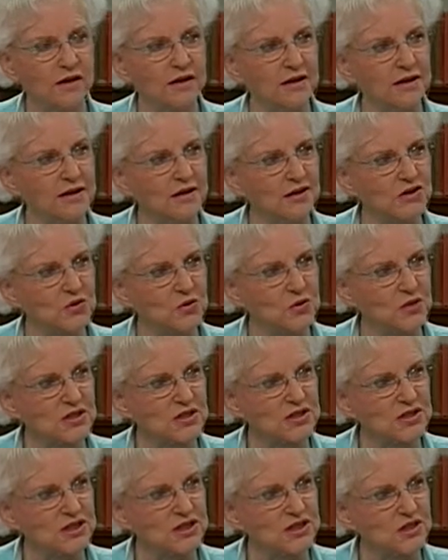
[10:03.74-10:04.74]
into a
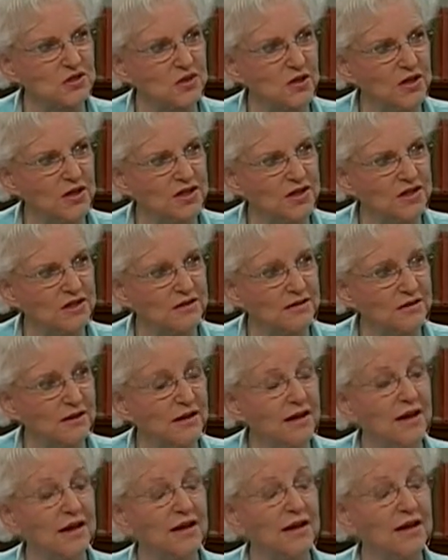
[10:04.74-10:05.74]
situation,
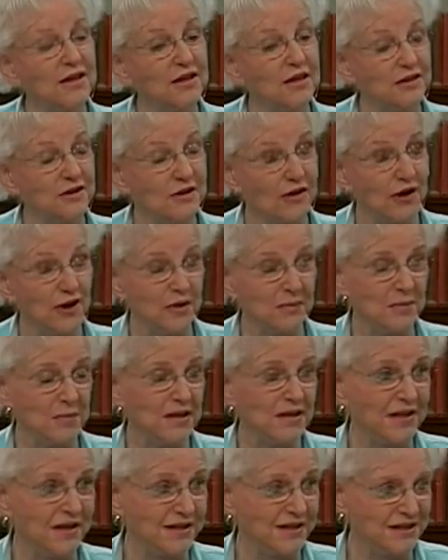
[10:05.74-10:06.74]
God
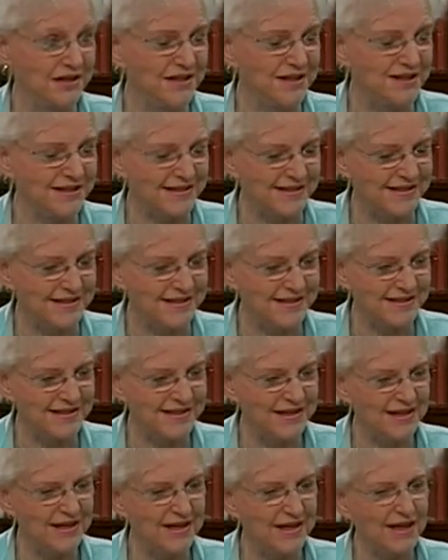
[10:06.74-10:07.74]
meaning Jesus,
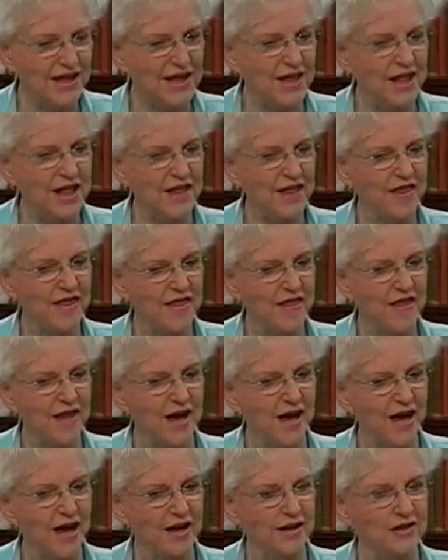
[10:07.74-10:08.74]

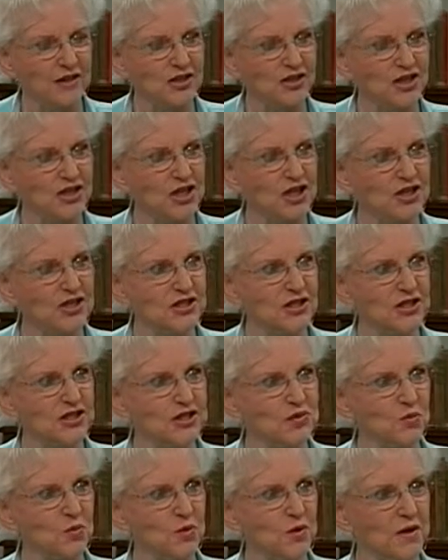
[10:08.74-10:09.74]
that Jesus
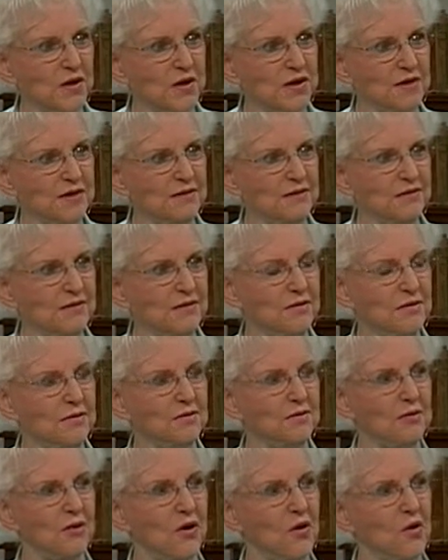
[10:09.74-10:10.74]
would
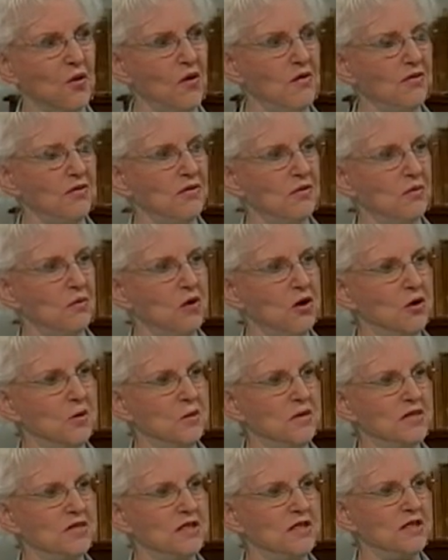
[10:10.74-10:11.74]
throw over the
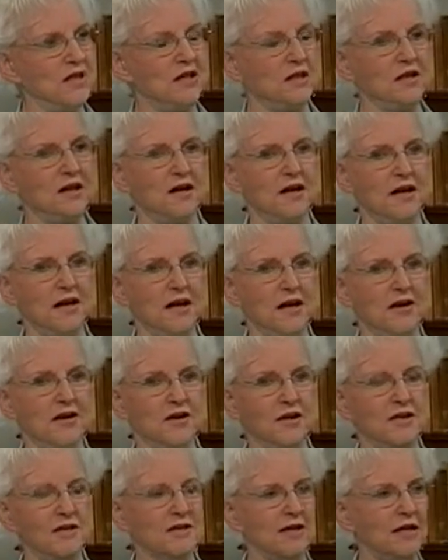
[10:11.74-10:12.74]
Romans, declare
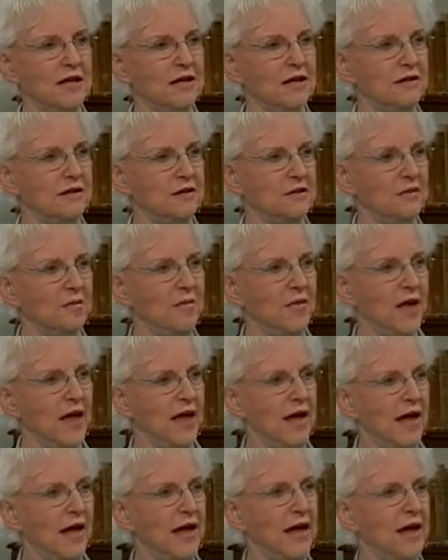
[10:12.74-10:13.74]
his kingdom,
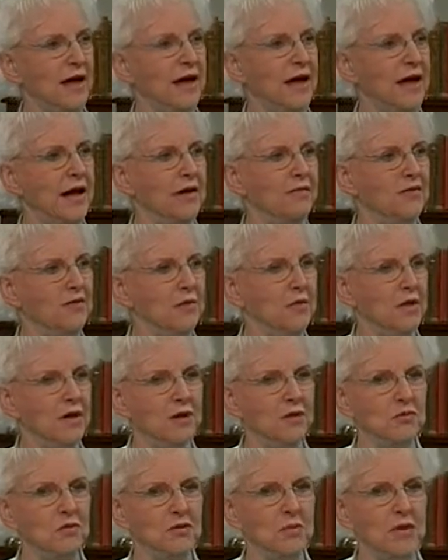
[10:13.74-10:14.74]
and everybody
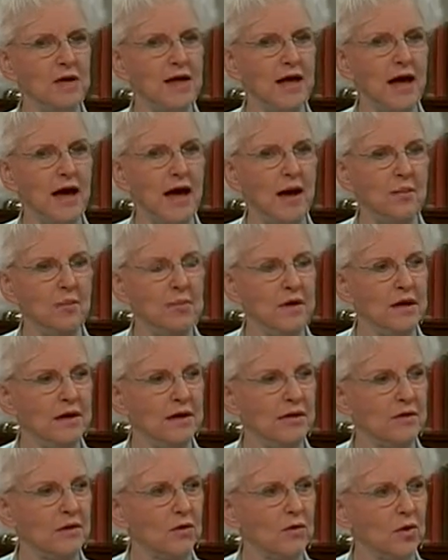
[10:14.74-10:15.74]
would be happy and
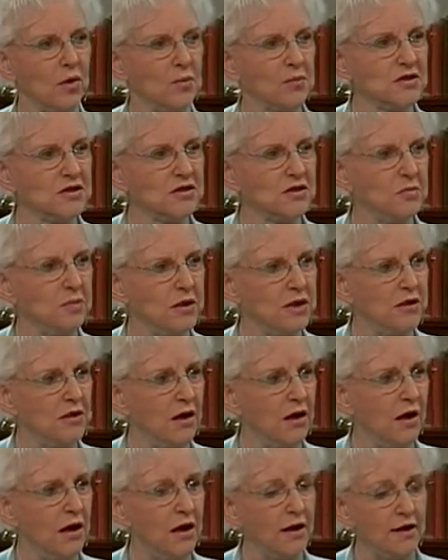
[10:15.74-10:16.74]
the Romans would be
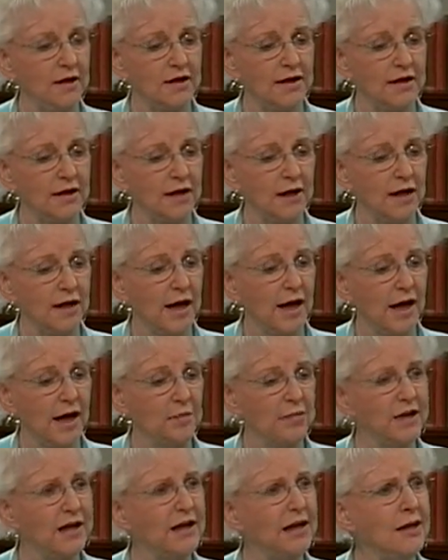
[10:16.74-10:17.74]
gone. And I mean,
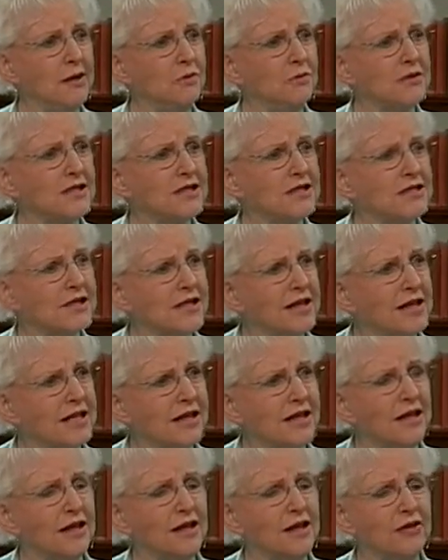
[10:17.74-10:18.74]
he was
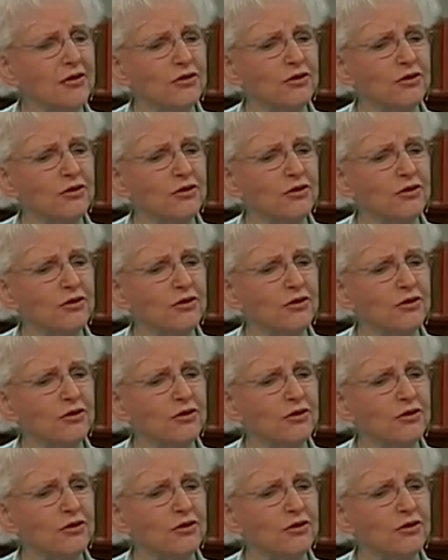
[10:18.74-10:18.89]
thinking